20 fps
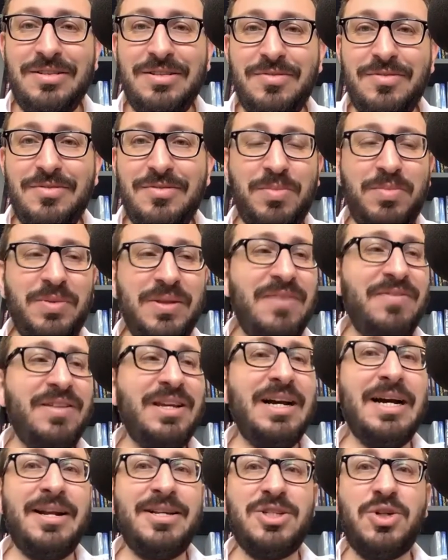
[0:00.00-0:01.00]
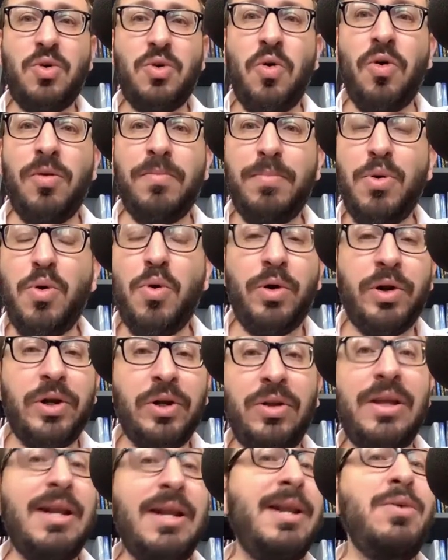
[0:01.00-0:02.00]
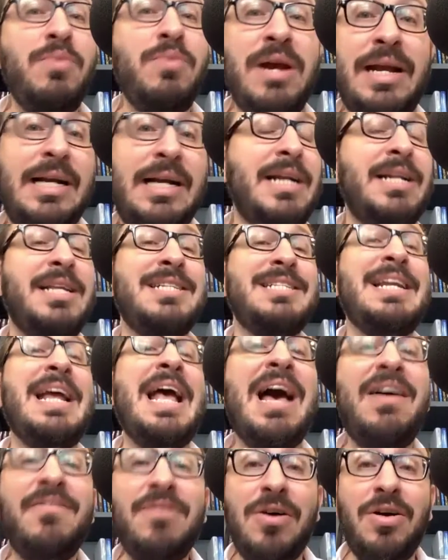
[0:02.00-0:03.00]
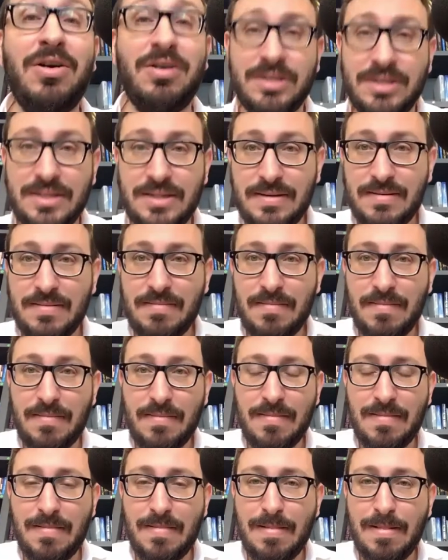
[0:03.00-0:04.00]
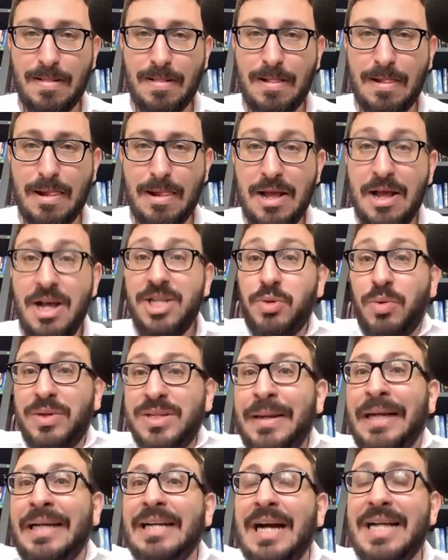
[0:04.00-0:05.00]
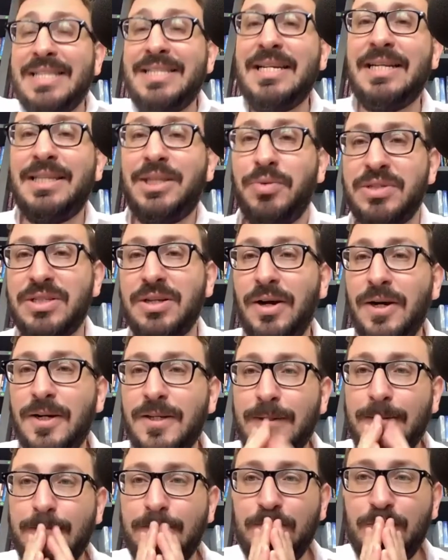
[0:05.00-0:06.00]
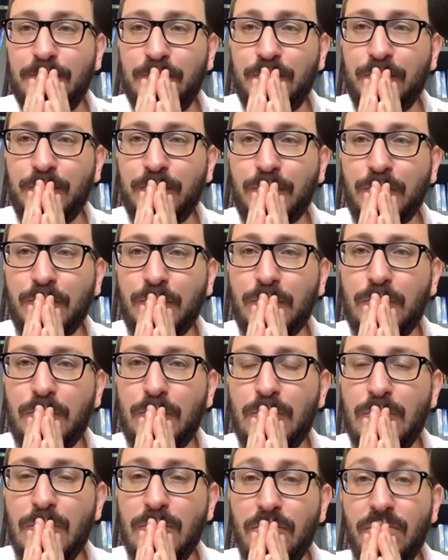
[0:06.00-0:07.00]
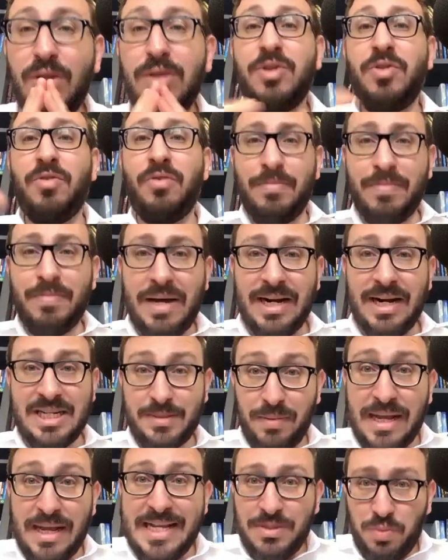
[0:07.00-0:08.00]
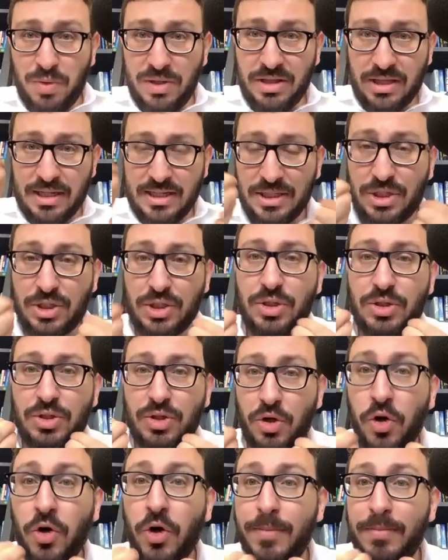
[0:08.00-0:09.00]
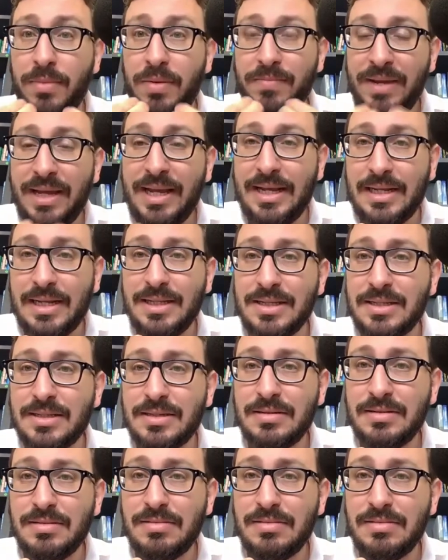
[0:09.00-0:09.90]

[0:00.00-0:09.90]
we don't believe that God is corporeal in any way. God doesn't have a heart. So what does it mean God said to his heart? So the Ramban explains what this term means.